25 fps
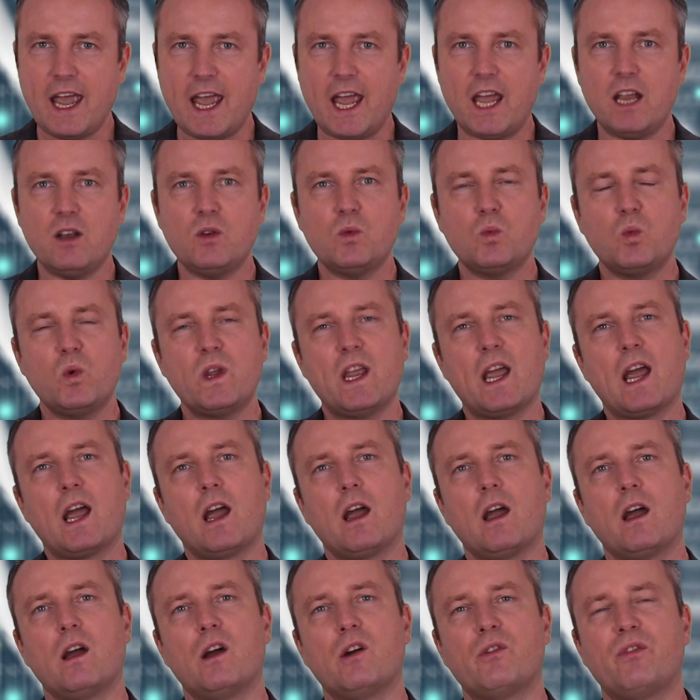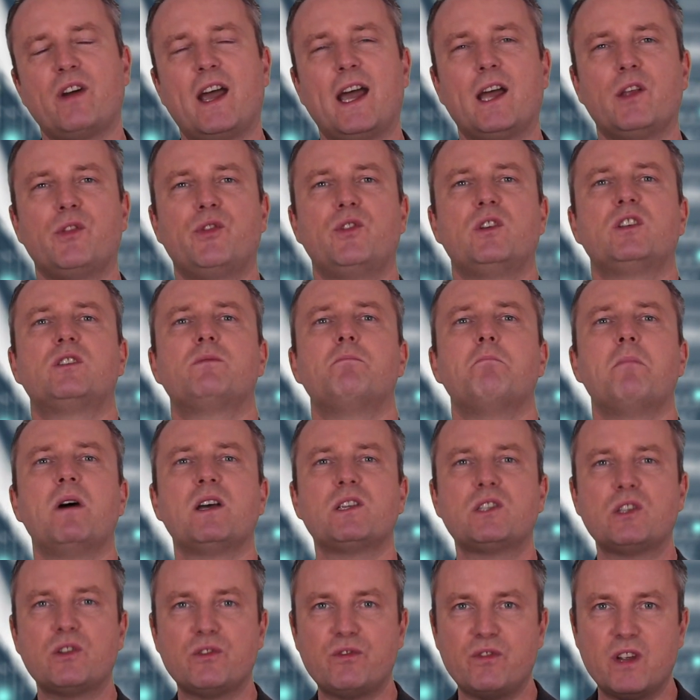and we have had this
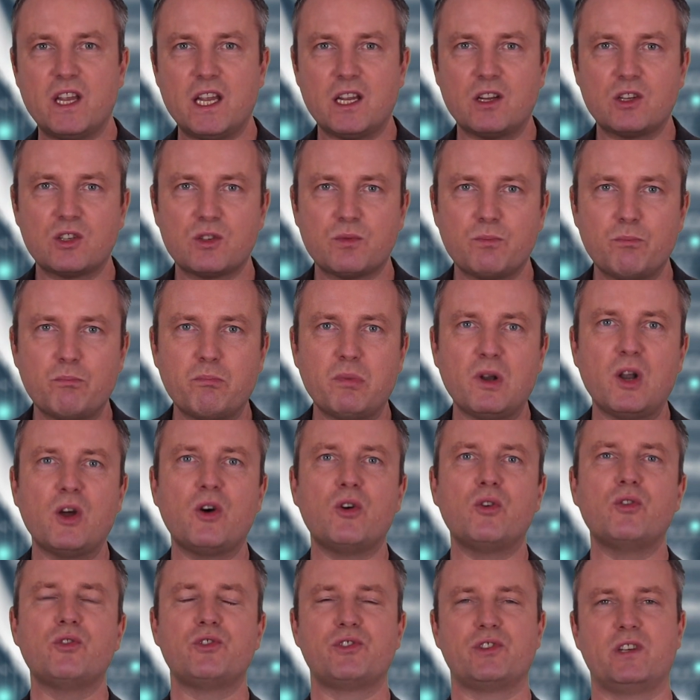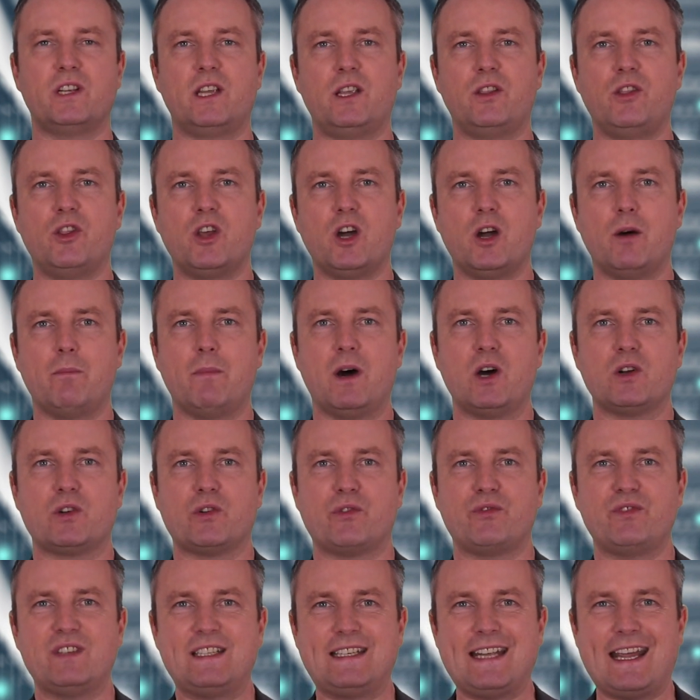massive explosion in the amount
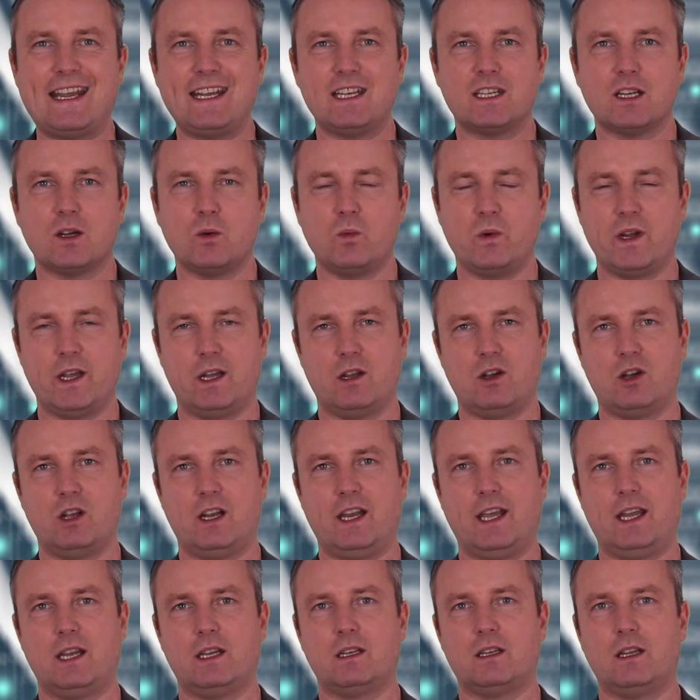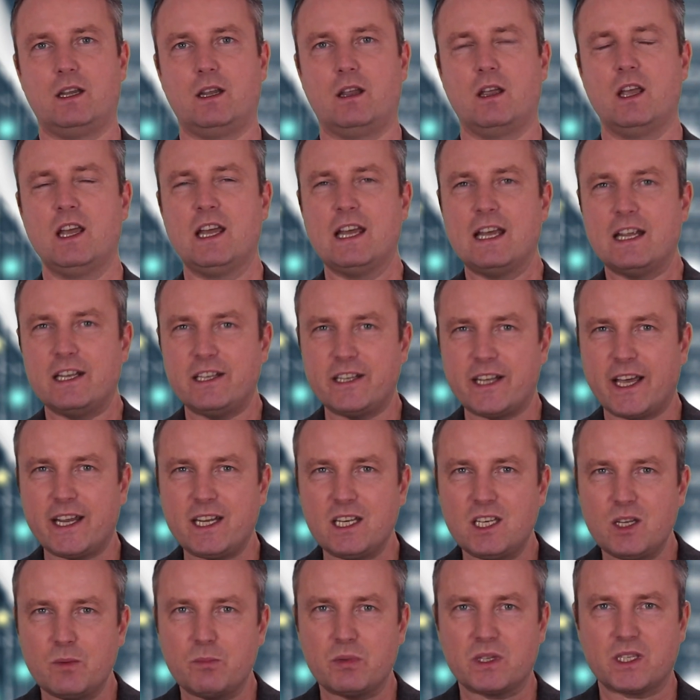of data we are collecting.
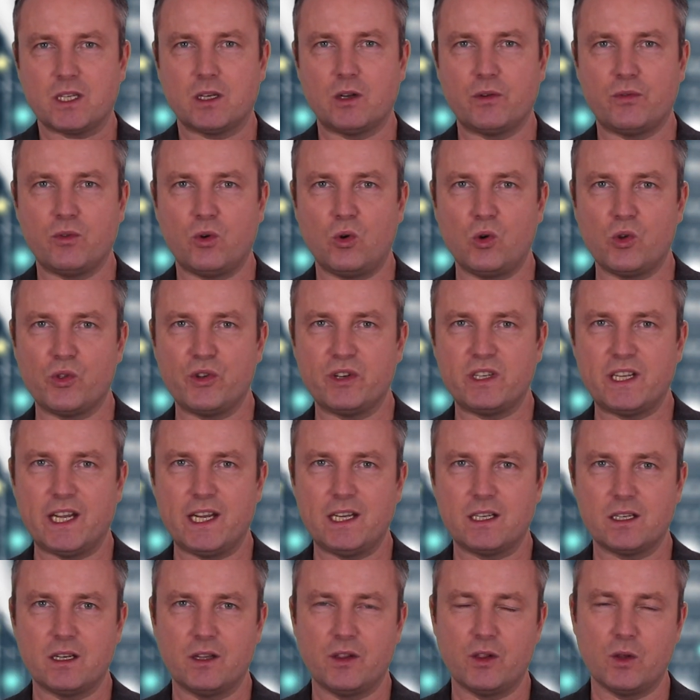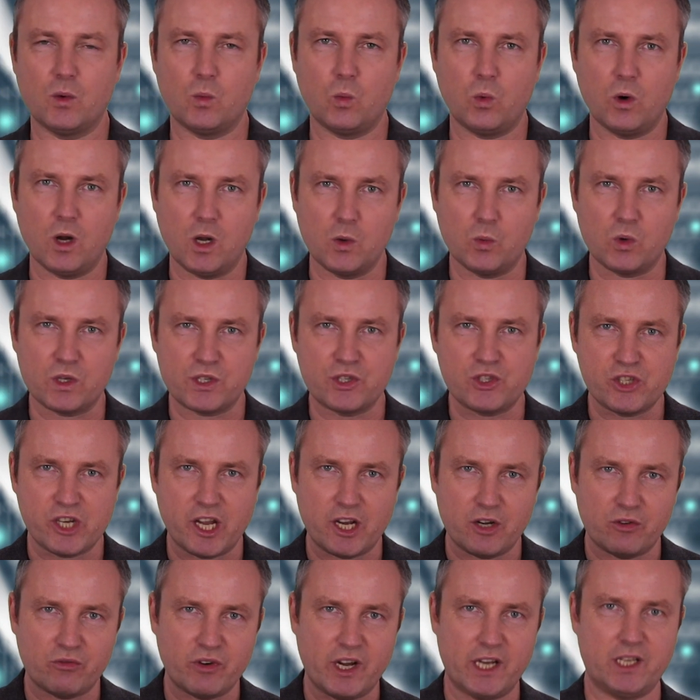90% of all the data in the world was
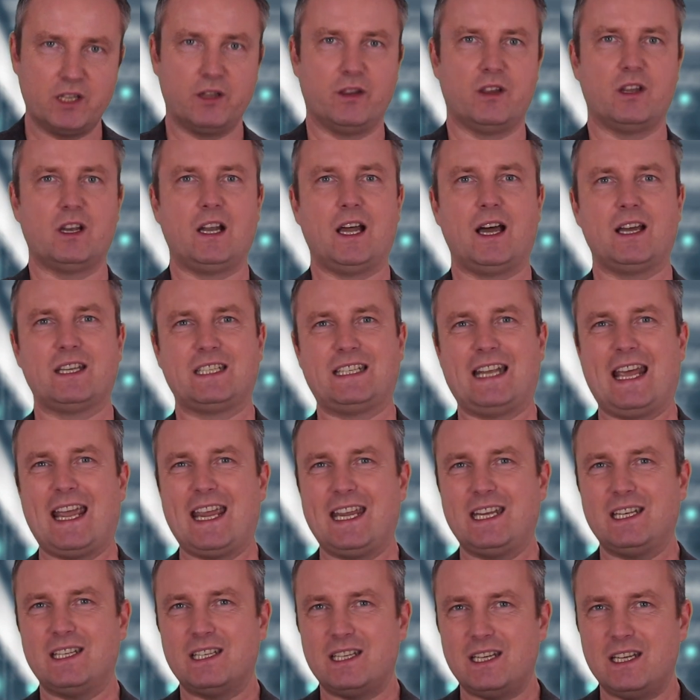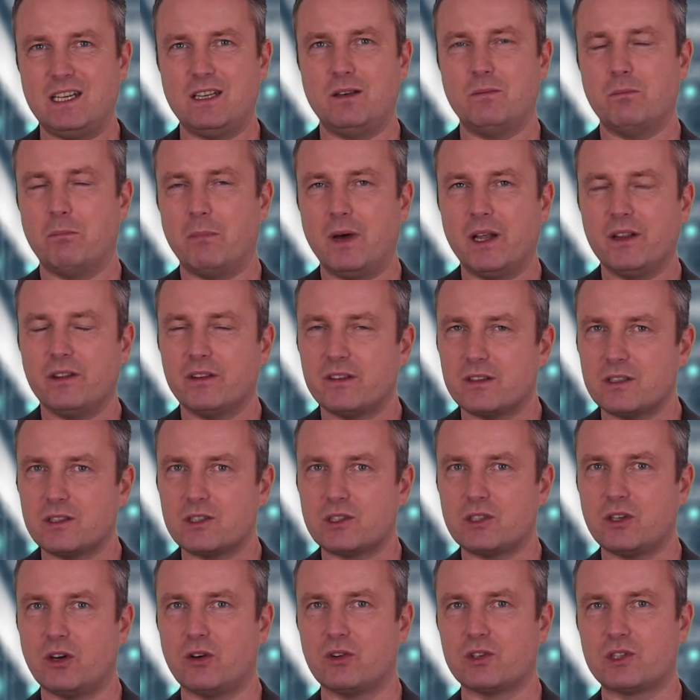generated in the last 18 months or
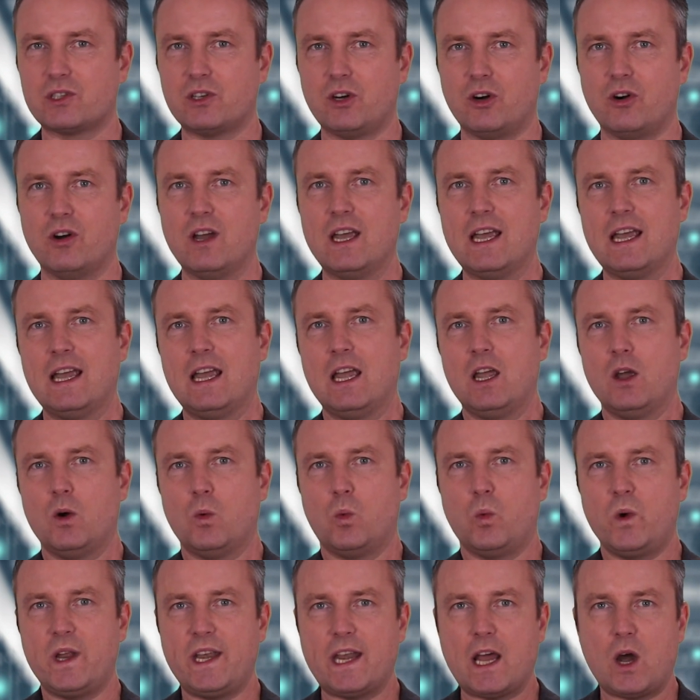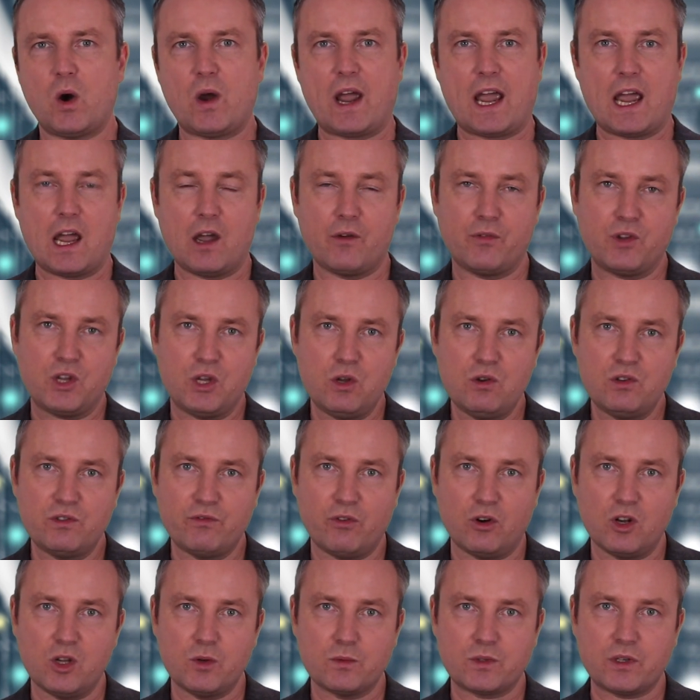so. So we now have huge
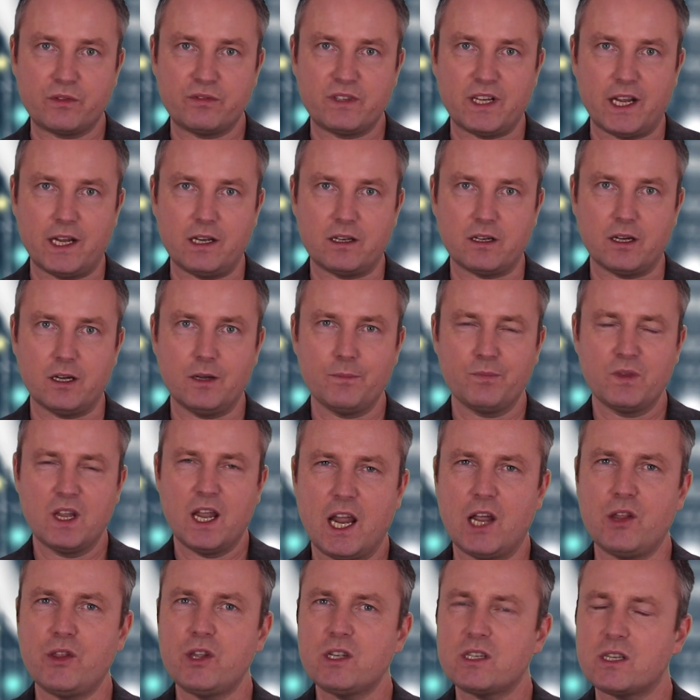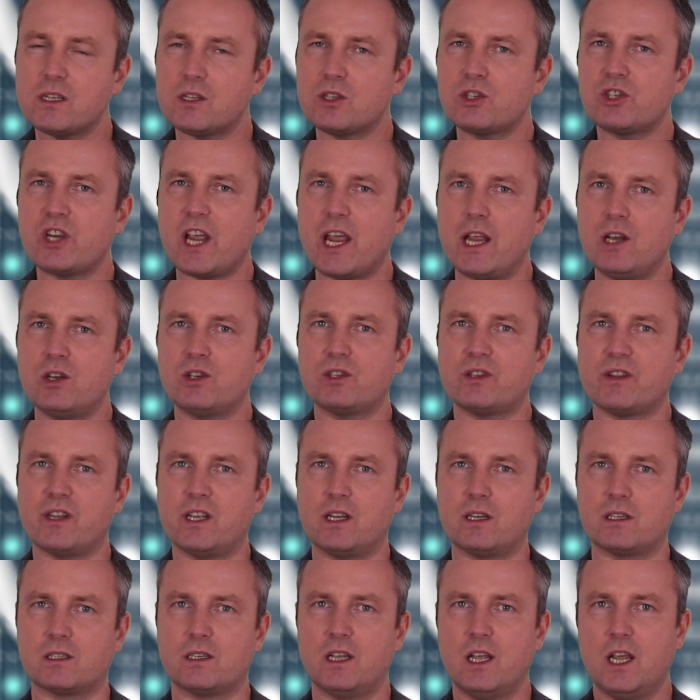volumes of data, and this has changed
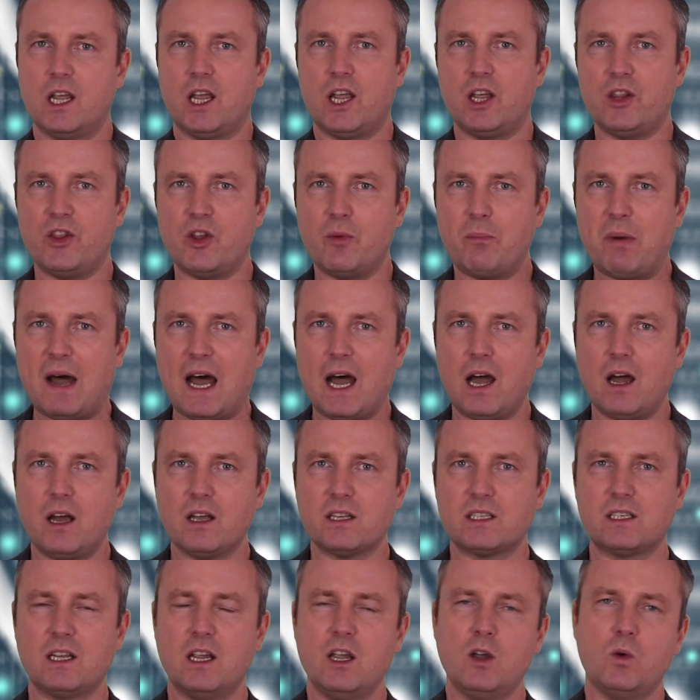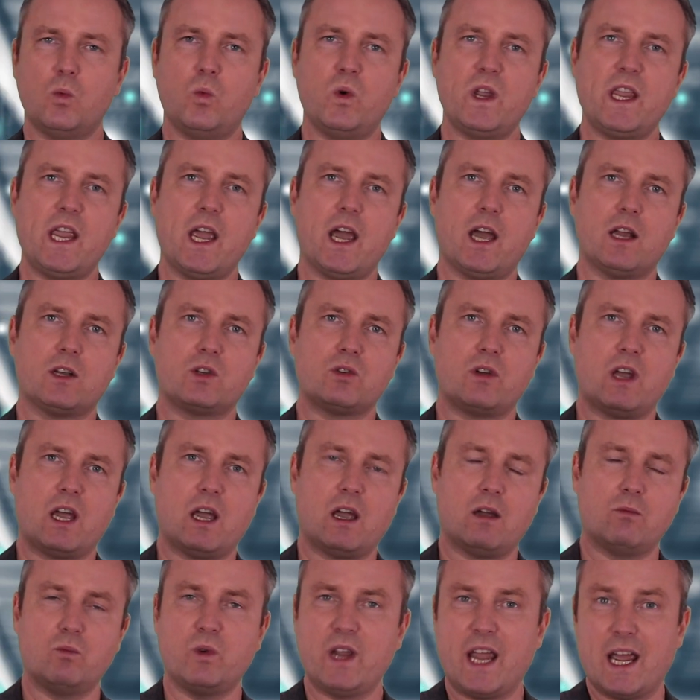things. In the past, we had
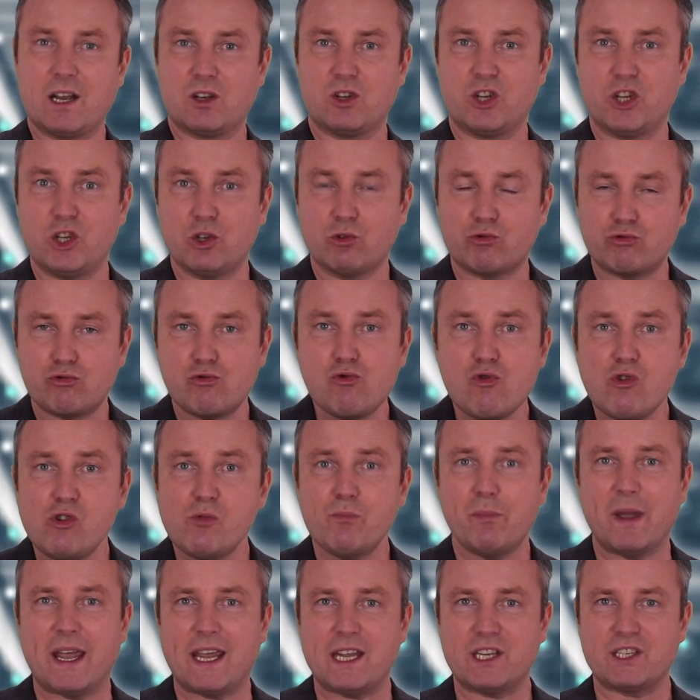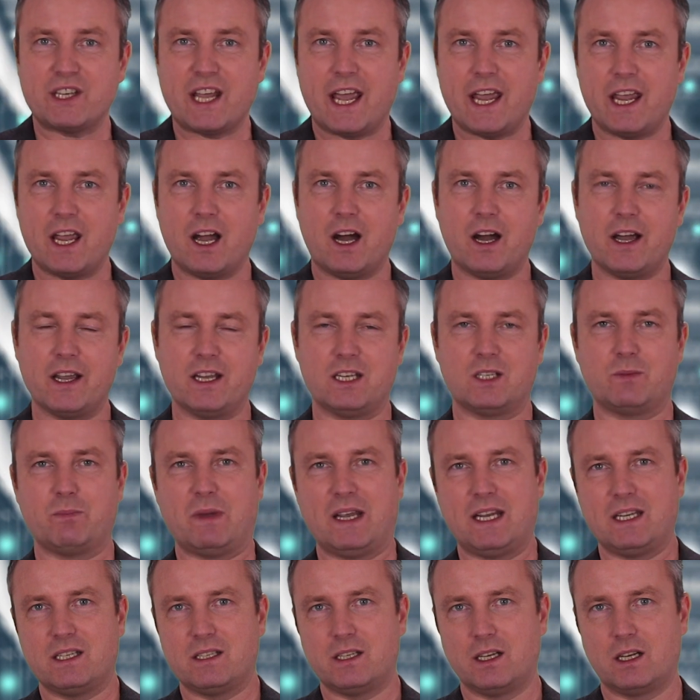rule-based AIs,
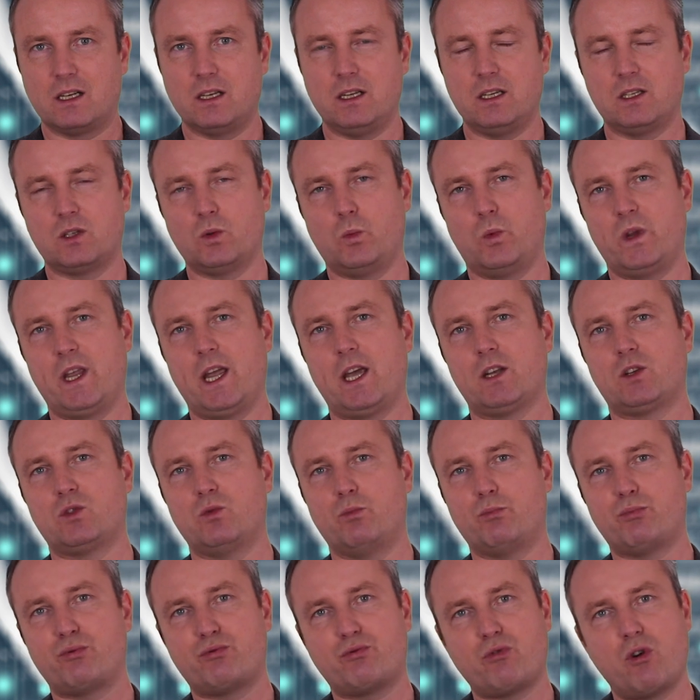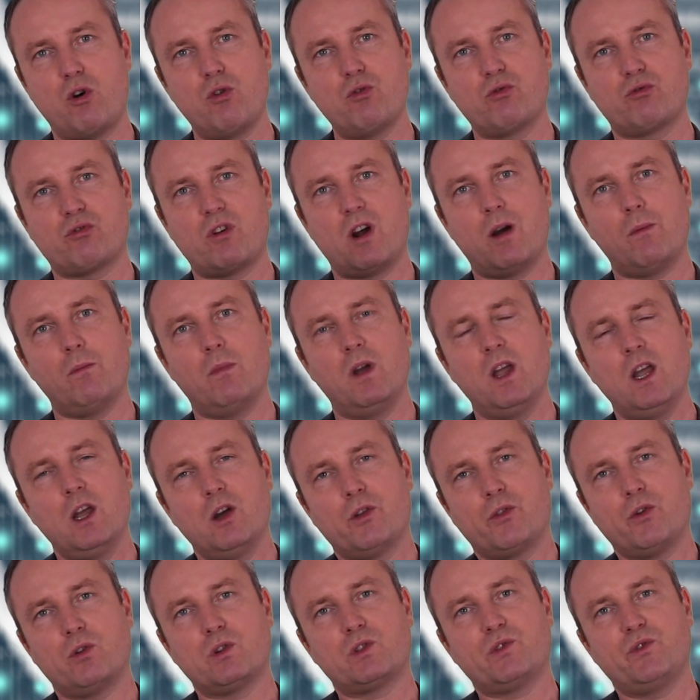basically. So we had to program
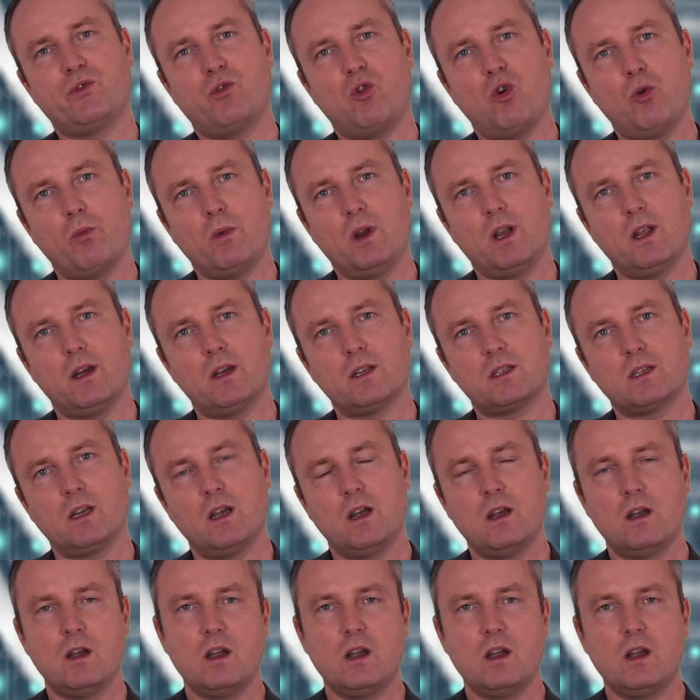those formulas.